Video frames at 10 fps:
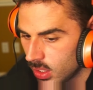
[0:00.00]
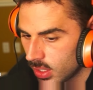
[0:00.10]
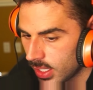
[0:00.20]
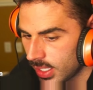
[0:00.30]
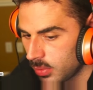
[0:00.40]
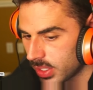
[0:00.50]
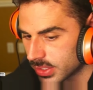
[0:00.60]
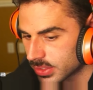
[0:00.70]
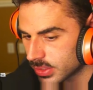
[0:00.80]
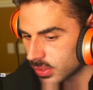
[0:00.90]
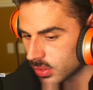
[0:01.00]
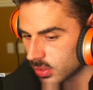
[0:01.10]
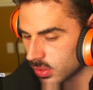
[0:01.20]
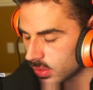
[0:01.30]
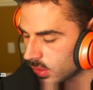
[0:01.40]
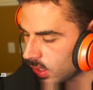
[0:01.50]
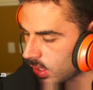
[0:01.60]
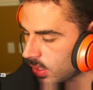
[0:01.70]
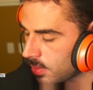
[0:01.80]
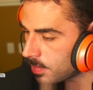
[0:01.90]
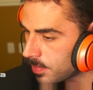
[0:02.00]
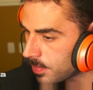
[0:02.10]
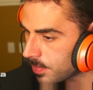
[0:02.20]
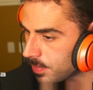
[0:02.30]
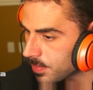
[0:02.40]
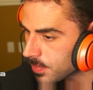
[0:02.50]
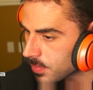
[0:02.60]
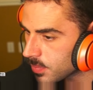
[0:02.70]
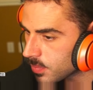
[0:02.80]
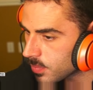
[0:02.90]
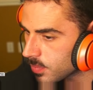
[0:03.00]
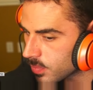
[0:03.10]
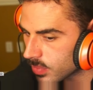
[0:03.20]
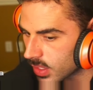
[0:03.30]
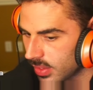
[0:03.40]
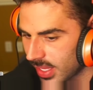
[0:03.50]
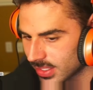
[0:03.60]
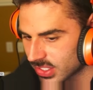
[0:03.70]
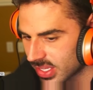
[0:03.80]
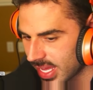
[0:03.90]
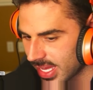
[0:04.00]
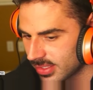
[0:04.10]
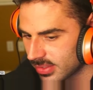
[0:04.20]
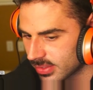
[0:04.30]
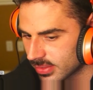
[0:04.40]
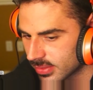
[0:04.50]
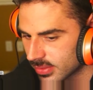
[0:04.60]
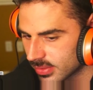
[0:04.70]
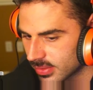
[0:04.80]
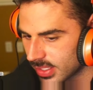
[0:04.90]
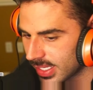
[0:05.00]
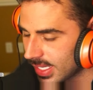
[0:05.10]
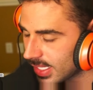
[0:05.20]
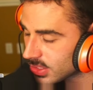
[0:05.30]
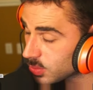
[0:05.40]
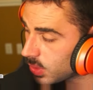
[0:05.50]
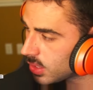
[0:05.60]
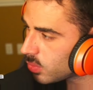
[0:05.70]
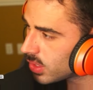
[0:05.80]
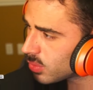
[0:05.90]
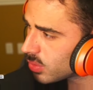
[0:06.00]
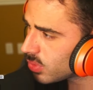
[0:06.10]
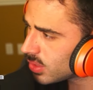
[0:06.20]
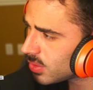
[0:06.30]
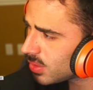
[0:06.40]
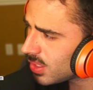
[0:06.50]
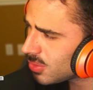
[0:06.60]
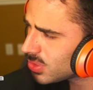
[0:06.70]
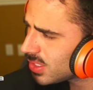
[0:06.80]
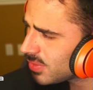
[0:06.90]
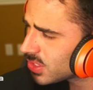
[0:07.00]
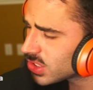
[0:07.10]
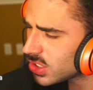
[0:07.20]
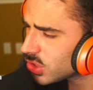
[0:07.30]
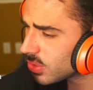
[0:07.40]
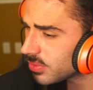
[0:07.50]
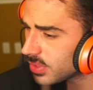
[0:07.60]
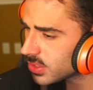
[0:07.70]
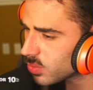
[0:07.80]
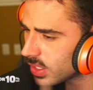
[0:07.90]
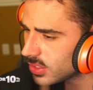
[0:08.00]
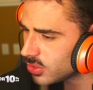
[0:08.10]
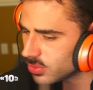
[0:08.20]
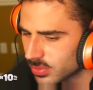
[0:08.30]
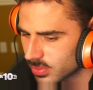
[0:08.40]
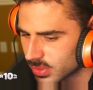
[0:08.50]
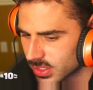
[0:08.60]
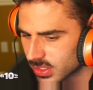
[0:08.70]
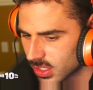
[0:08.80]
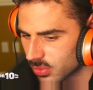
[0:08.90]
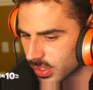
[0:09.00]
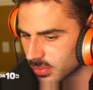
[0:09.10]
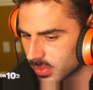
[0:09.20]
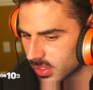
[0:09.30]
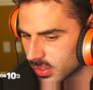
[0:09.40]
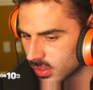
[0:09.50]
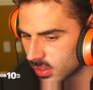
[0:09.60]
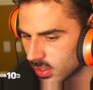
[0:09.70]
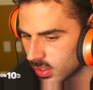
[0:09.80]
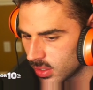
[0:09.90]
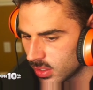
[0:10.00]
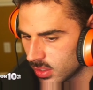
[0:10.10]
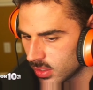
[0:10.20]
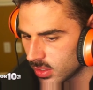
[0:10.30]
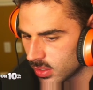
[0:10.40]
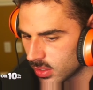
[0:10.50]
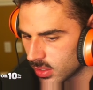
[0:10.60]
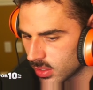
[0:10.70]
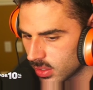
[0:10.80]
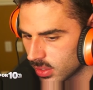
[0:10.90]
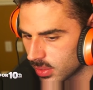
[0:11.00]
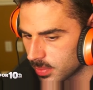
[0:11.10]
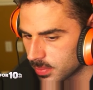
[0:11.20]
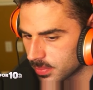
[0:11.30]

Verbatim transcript: Anyways, um, that's that. I guess what what what what I was giving such good advice. Why you decelerate me? Um,